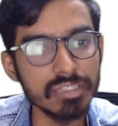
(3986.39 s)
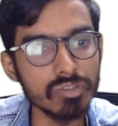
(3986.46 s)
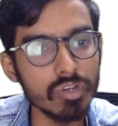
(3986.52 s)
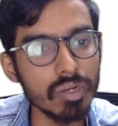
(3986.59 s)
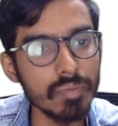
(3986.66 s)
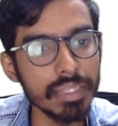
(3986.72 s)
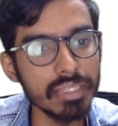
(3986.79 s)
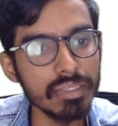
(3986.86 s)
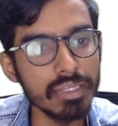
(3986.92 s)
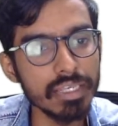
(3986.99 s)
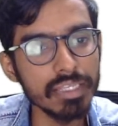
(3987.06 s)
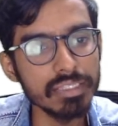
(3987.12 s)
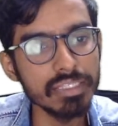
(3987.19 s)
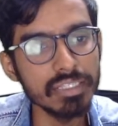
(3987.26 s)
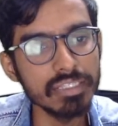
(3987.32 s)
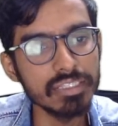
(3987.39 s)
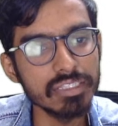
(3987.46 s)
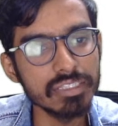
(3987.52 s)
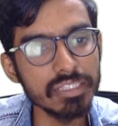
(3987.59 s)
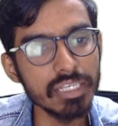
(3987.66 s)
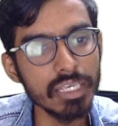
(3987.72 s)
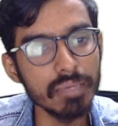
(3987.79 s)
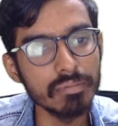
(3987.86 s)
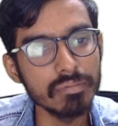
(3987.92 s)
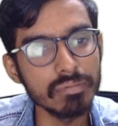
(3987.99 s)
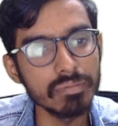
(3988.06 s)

So it will be 360